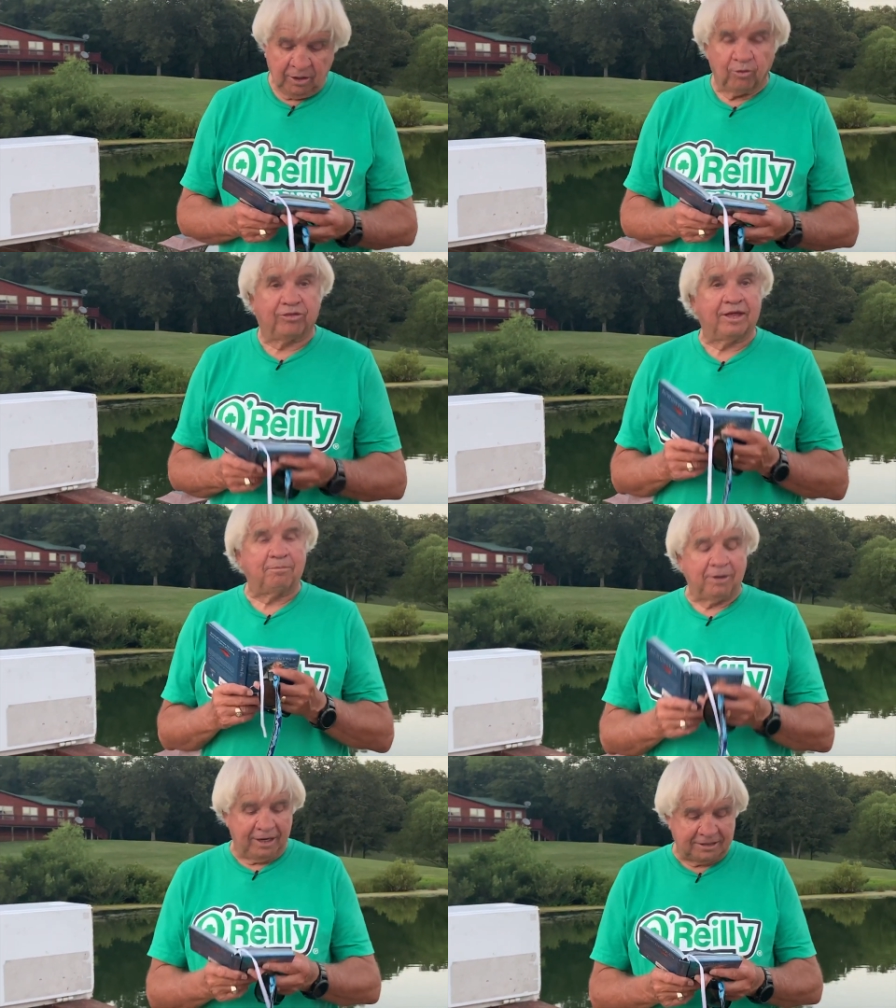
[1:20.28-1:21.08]

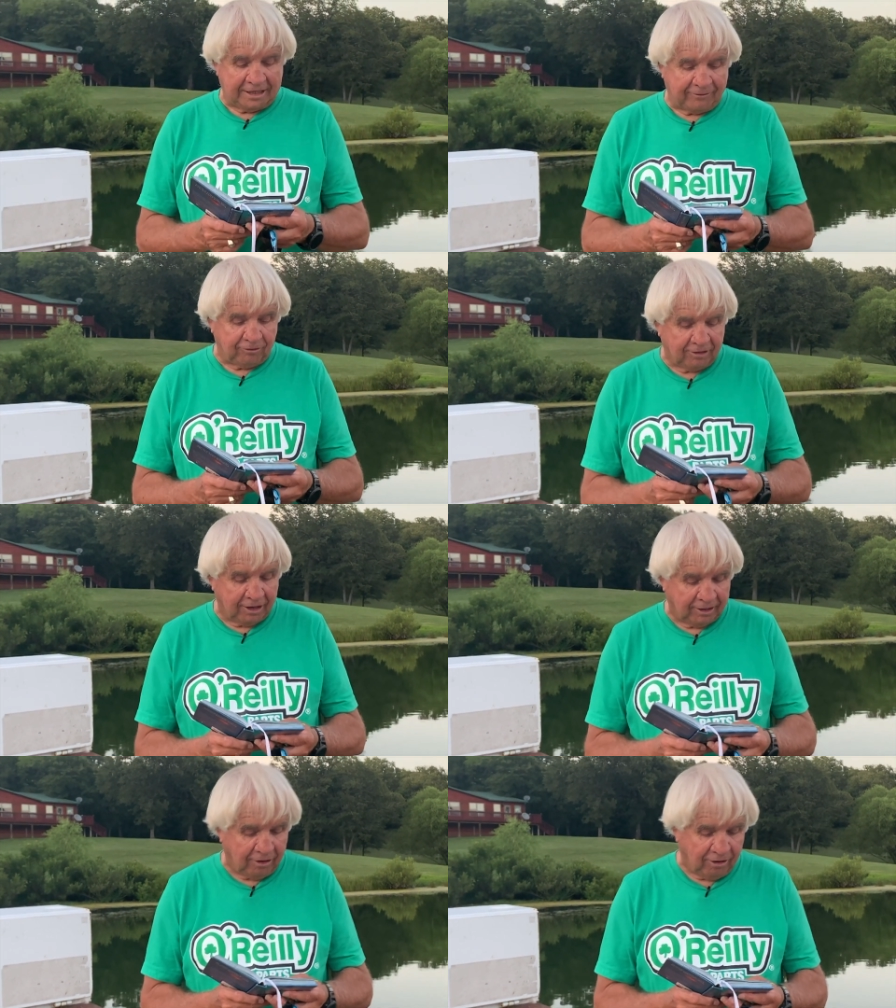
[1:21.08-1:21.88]
Within minutes after
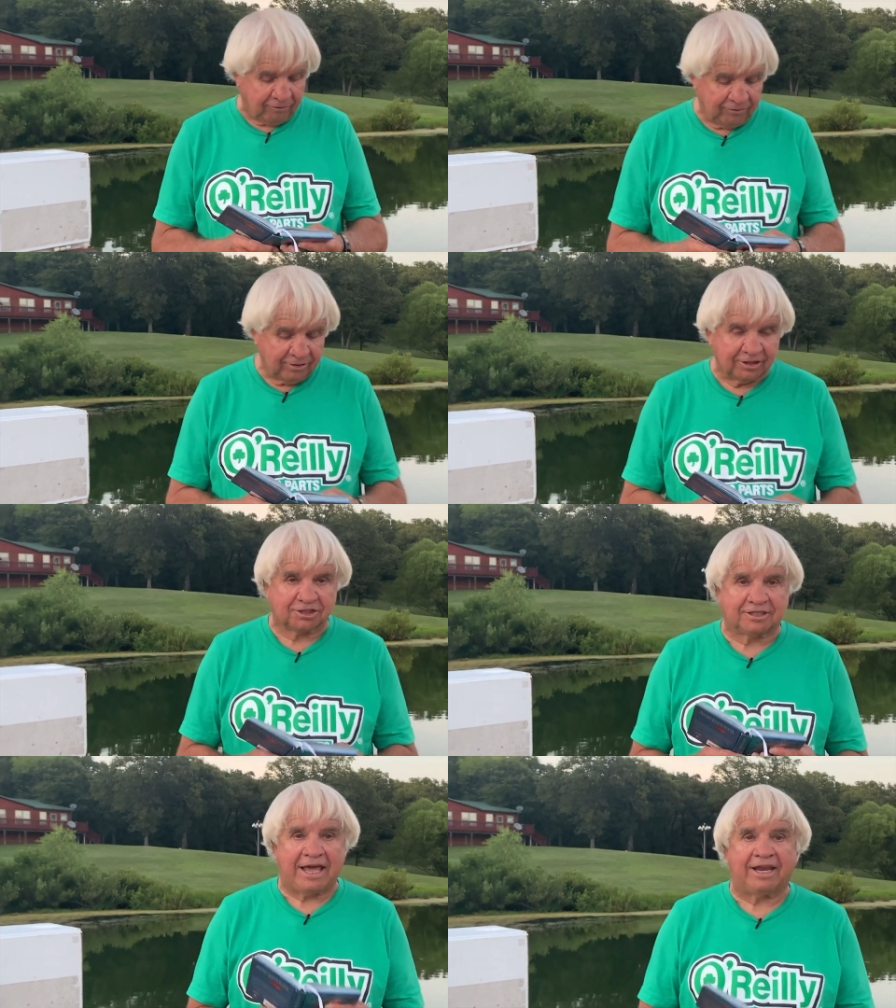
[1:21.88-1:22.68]
takeoff, the
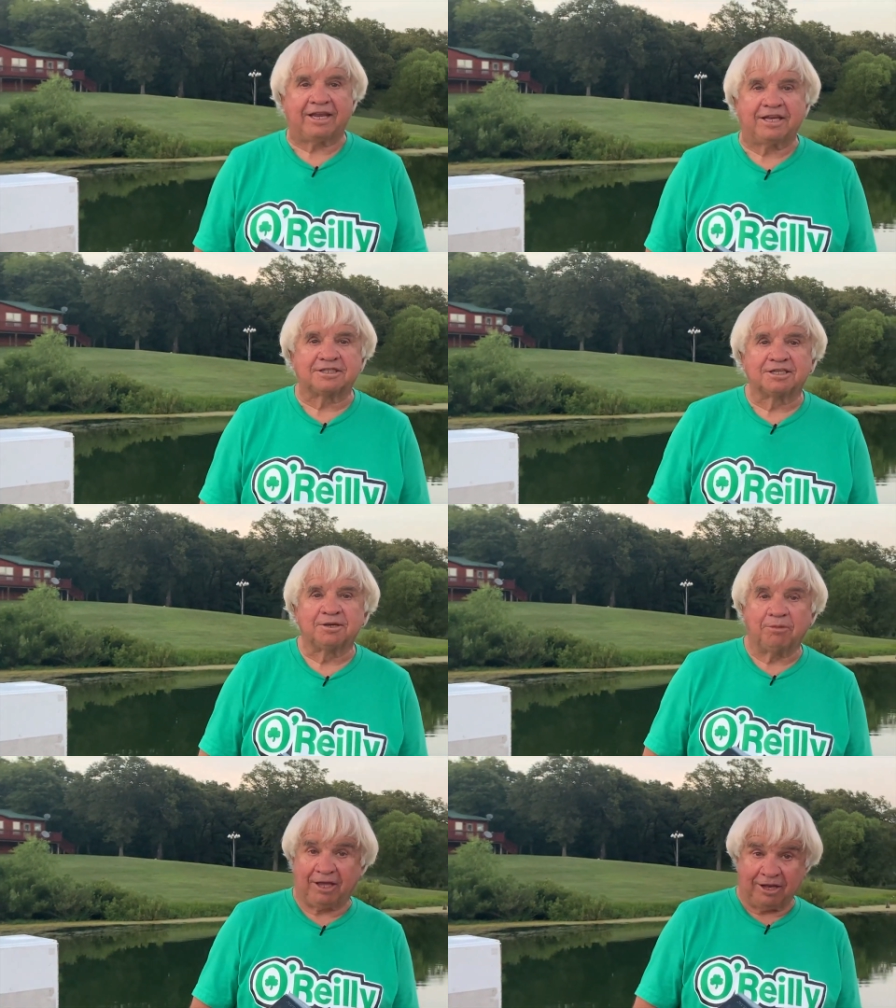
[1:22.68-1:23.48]
standings
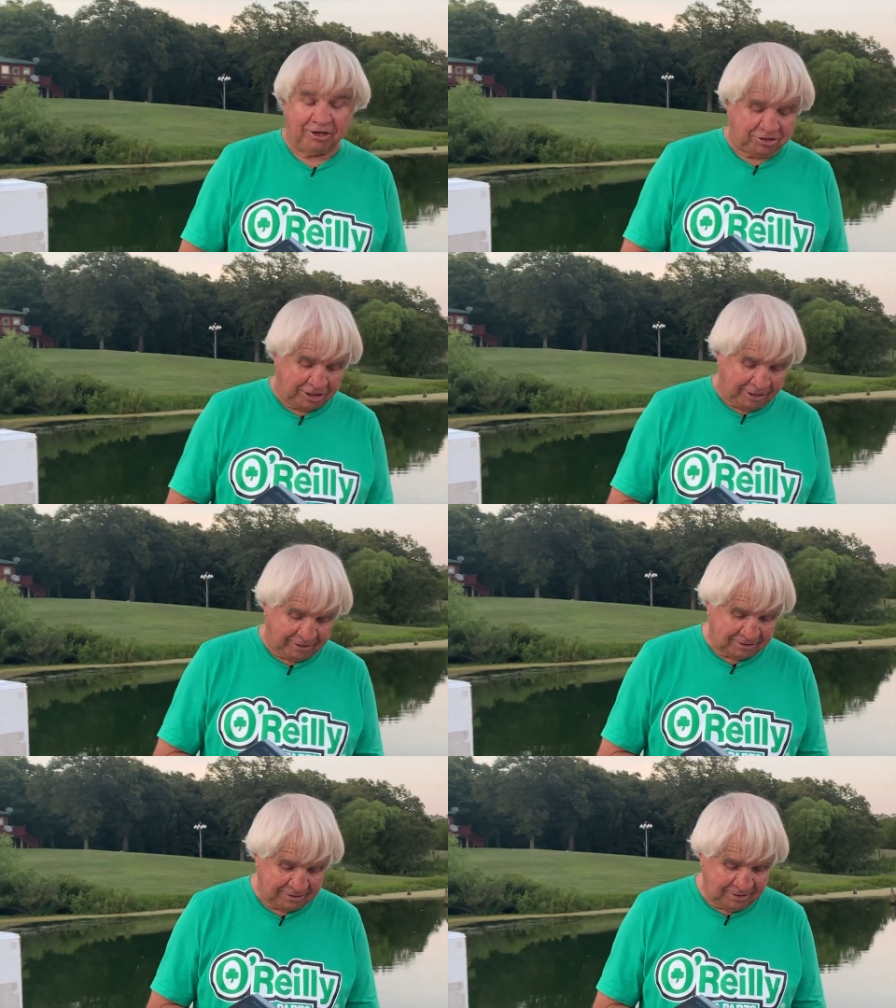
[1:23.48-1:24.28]
begin to
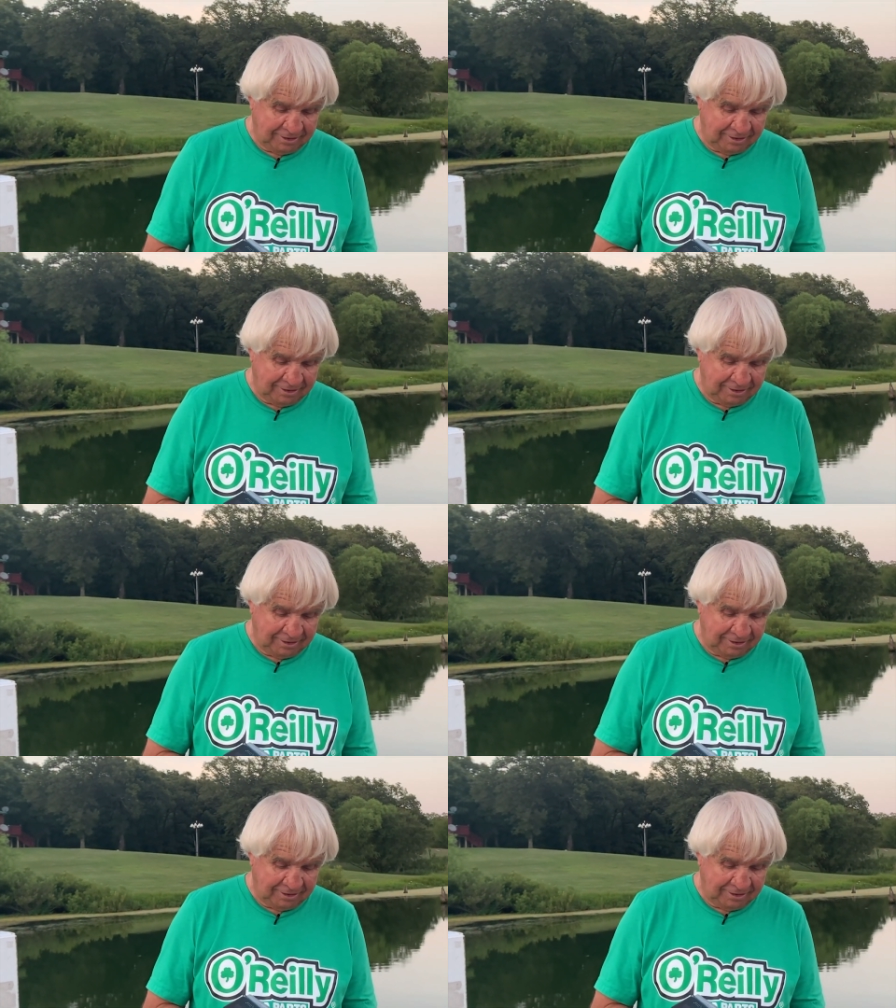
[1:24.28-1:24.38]
change.